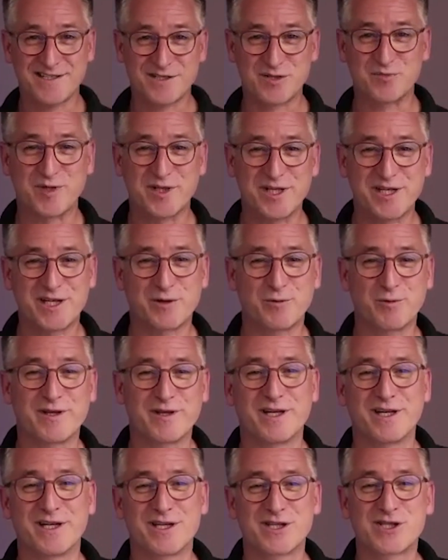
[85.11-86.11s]
to be here with
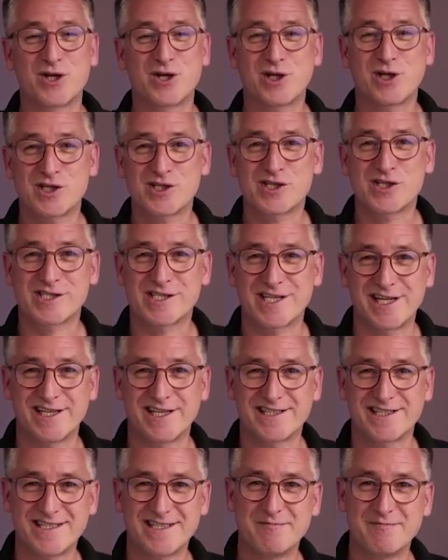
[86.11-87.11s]
the Circle
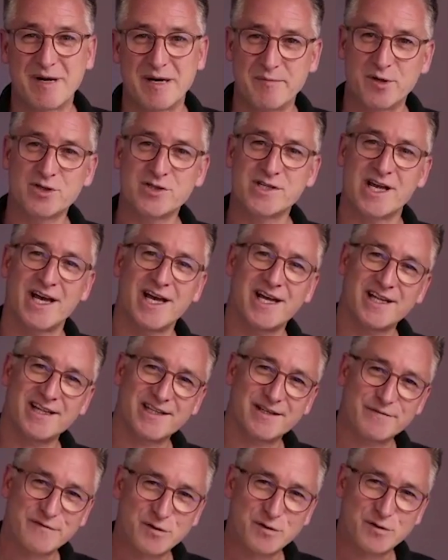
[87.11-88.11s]
Society members and a
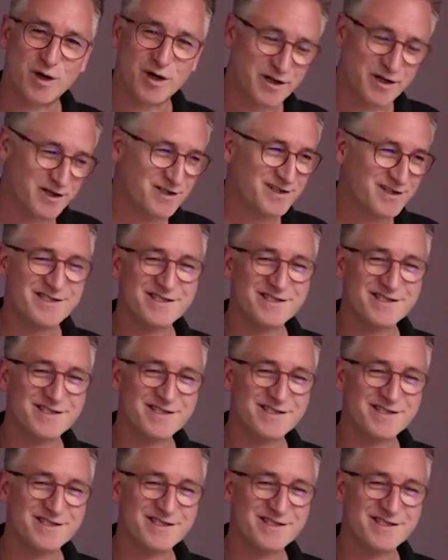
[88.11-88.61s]
few others.